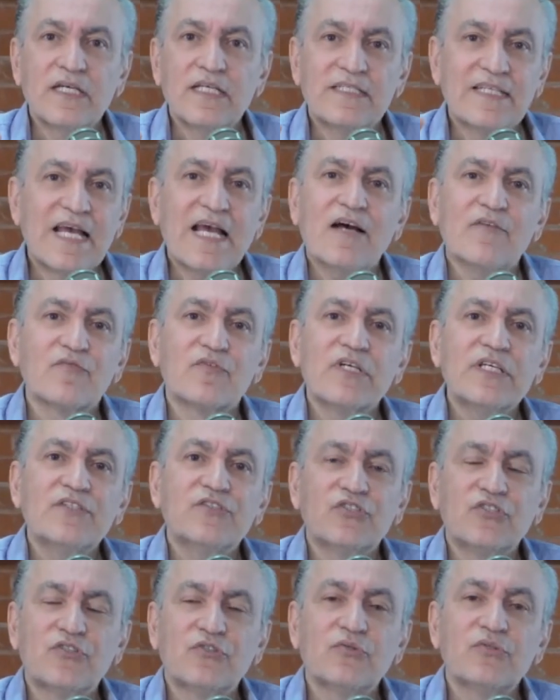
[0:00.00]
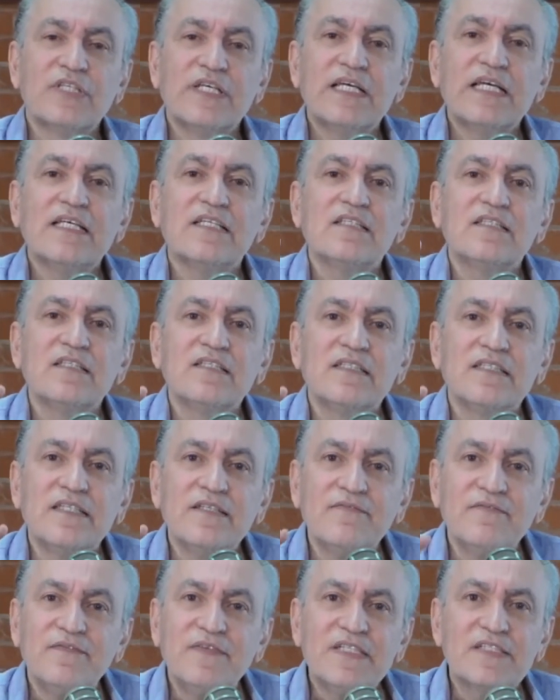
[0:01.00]
they have reached to the
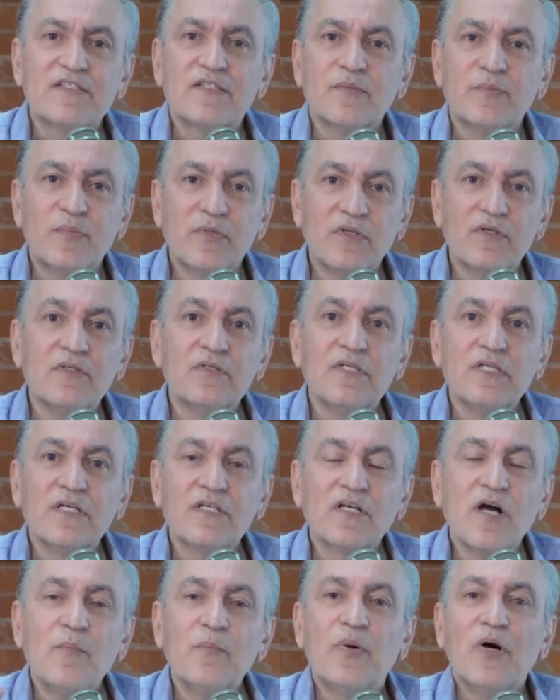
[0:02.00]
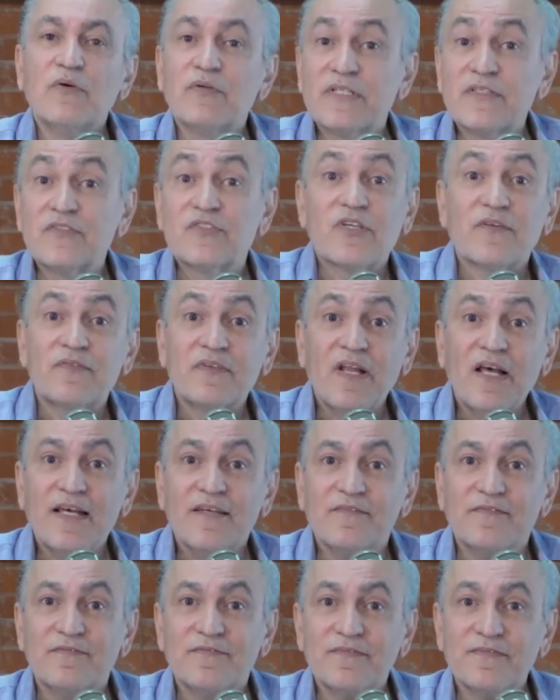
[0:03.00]
indivisible components of
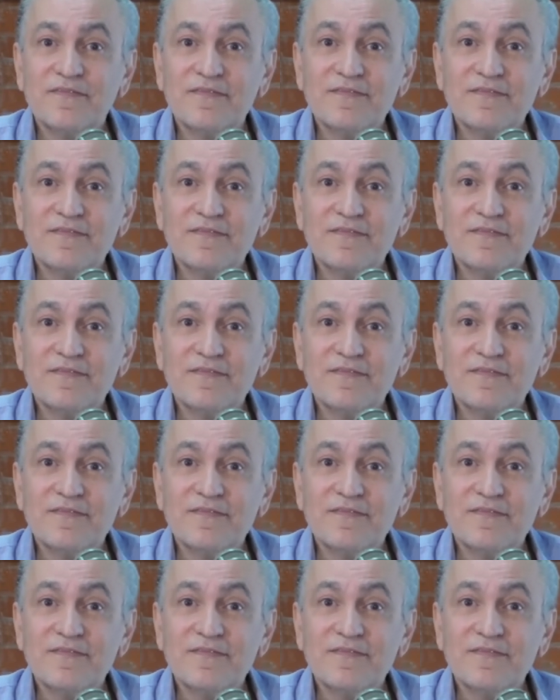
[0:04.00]
life.